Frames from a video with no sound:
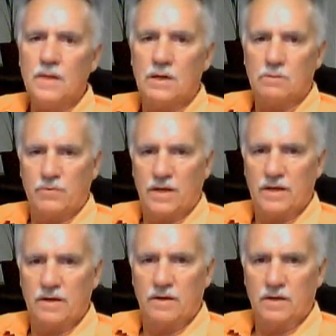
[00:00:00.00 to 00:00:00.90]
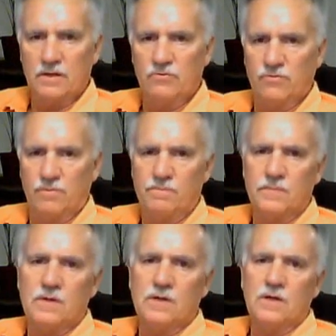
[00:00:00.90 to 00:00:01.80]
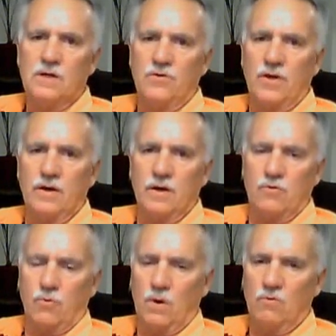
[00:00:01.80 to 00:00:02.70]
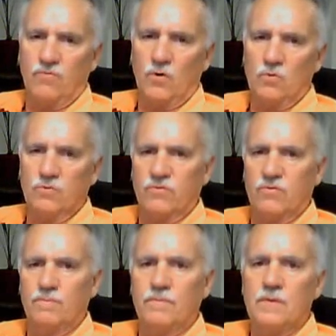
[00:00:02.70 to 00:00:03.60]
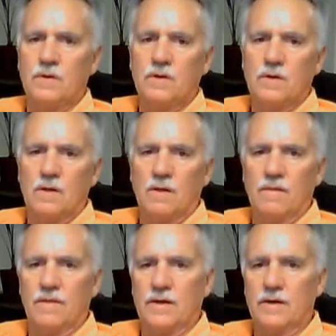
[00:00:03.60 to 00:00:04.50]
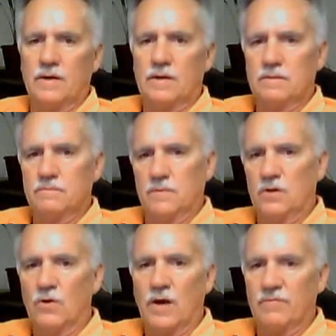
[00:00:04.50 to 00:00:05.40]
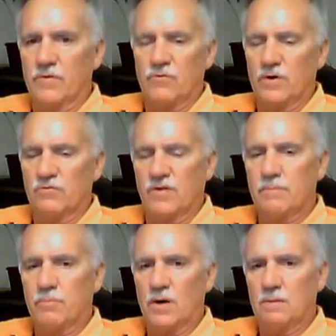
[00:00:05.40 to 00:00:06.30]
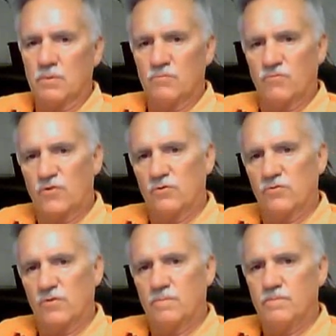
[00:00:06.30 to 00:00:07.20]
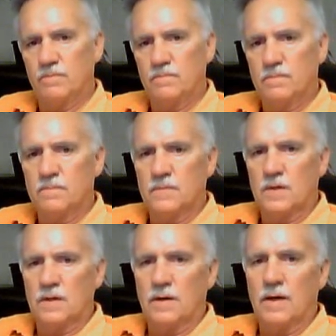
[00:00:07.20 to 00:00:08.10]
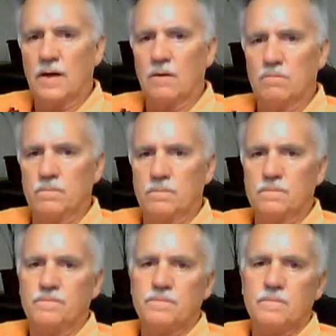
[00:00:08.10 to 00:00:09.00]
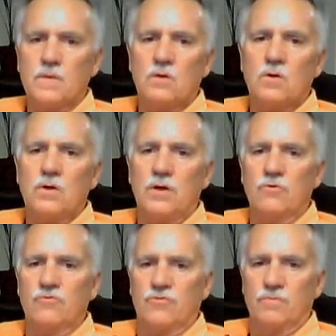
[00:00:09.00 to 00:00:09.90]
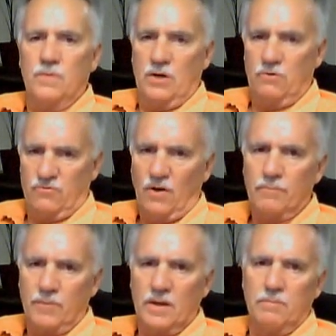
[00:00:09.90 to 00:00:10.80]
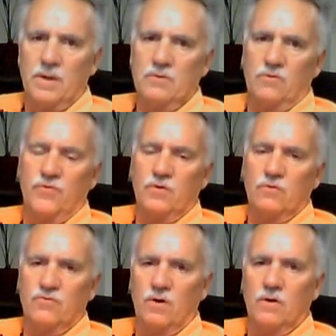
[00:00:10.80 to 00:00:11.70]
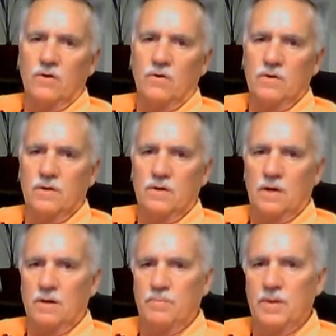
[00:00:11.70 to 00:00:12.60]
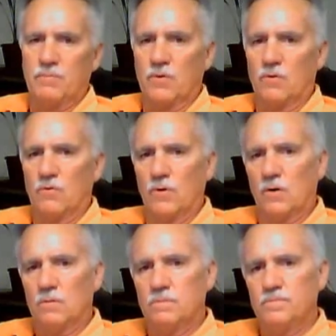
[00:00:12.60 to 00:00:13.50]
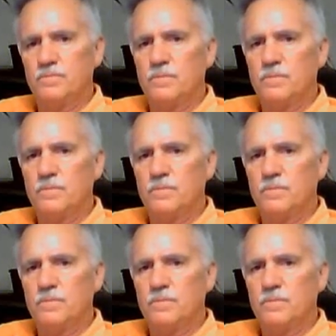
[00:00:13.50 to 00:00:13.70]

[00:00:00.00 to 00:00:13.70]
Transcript: and obtain at least 10 to 12 volts, then you have to address that problem first. Now, here's something about the fuel solenoid that a lot of people don't know.